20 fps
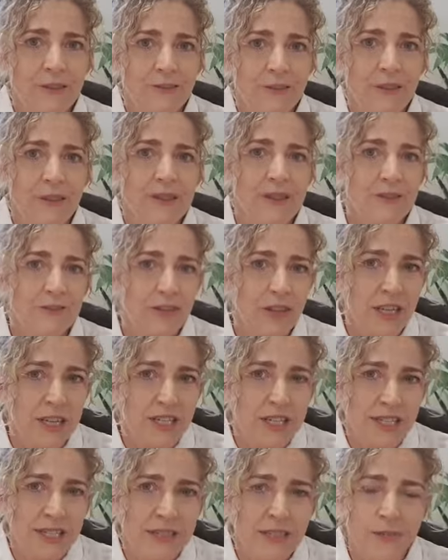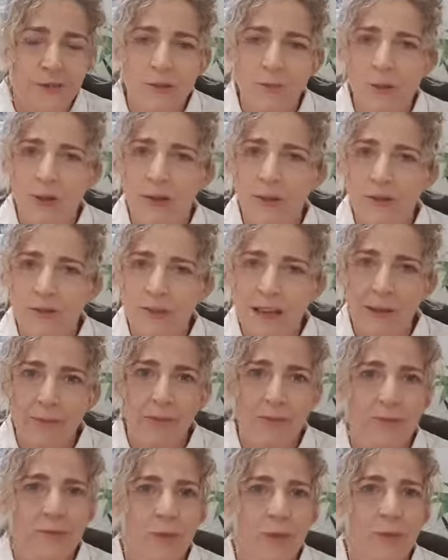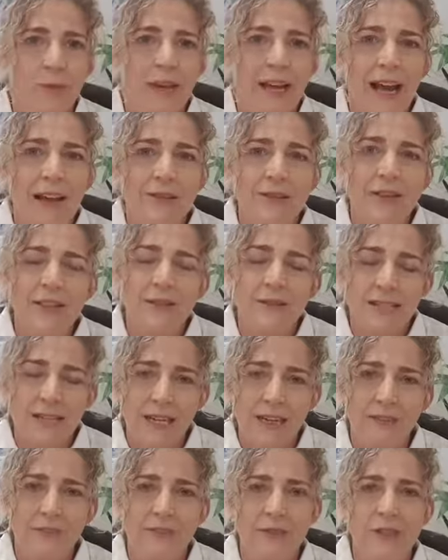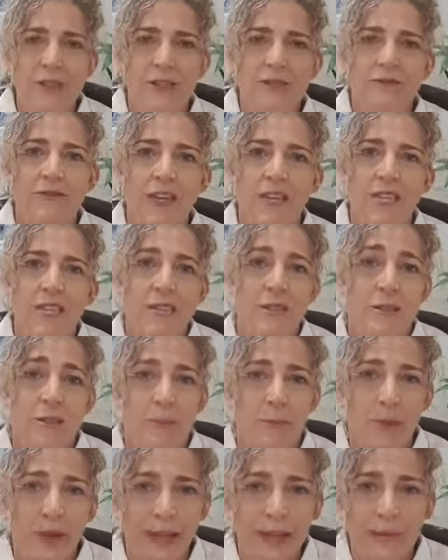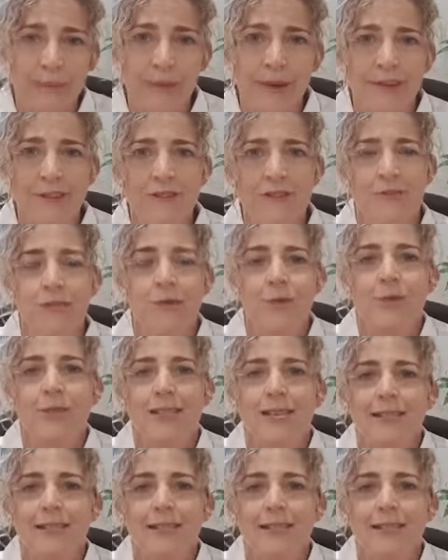fruits and veggies, I've spoken of that before, but having salad, fruits and veggies, the plant-based foods,